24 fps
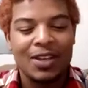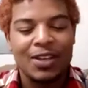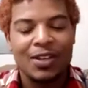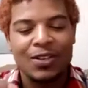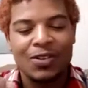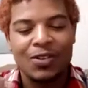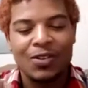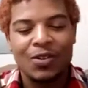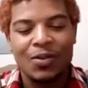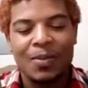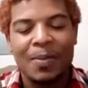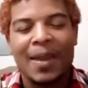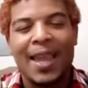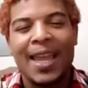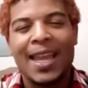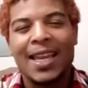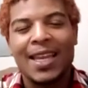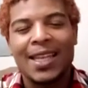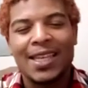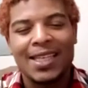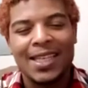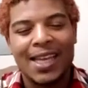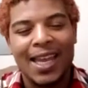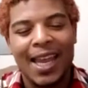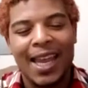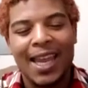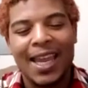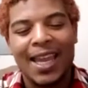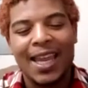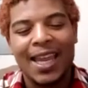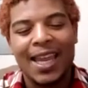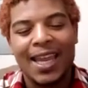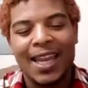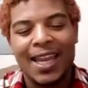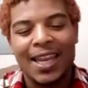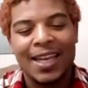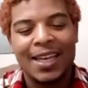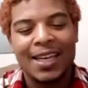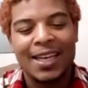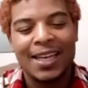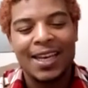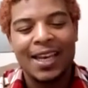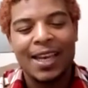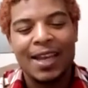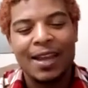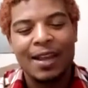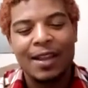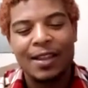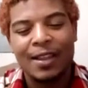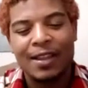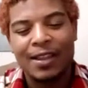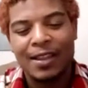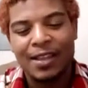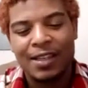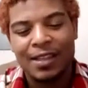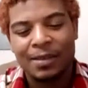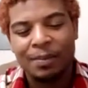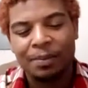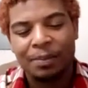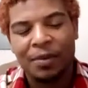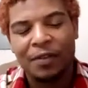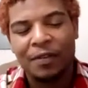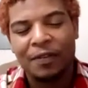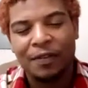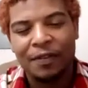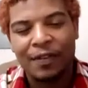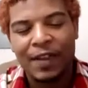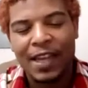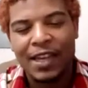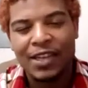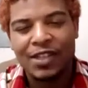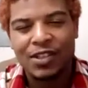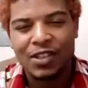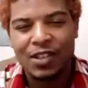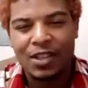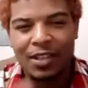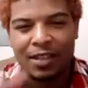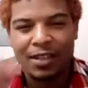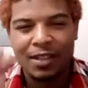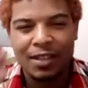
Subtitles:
to maintain this perfection